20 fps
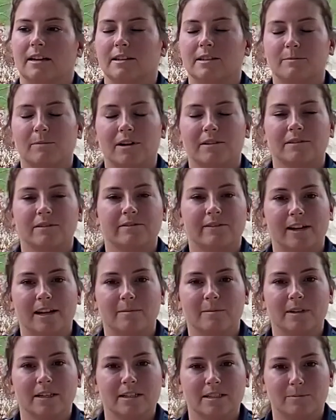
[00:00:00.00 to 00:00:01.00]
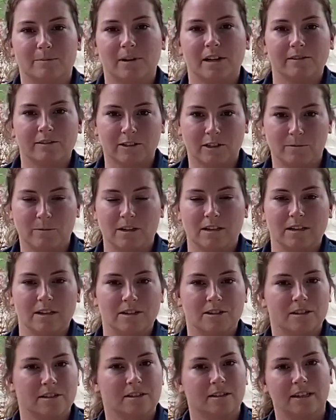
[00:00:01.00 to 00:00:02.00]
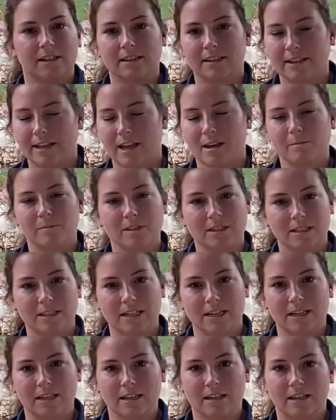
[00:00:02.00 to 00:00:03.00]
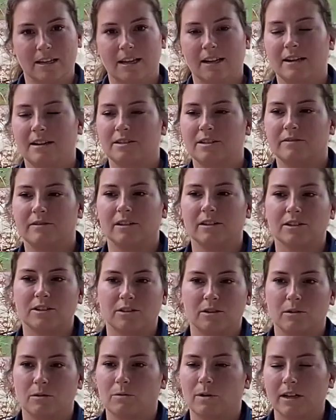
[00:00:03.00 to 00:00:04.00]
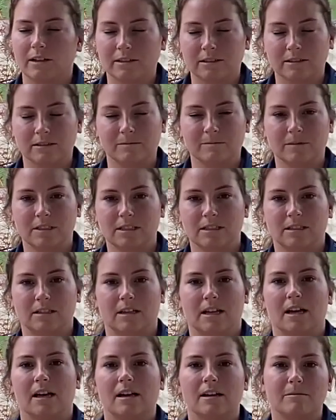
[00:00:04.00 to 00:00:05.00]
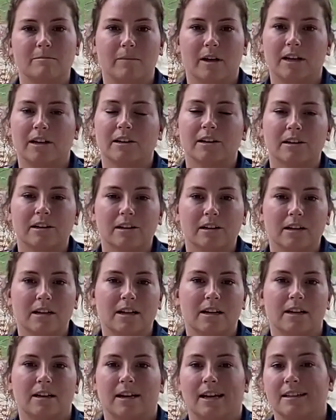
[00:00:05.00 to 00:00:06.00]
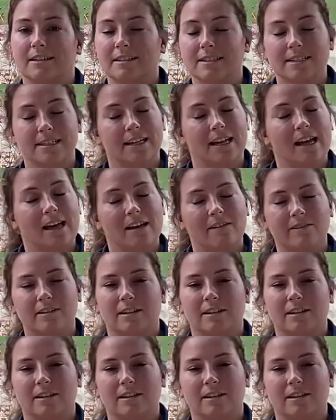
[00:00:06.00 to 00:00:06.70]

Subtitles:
as part of a family, as part of a community, just like the campus did. And I just felt so welcomed by her and the staff.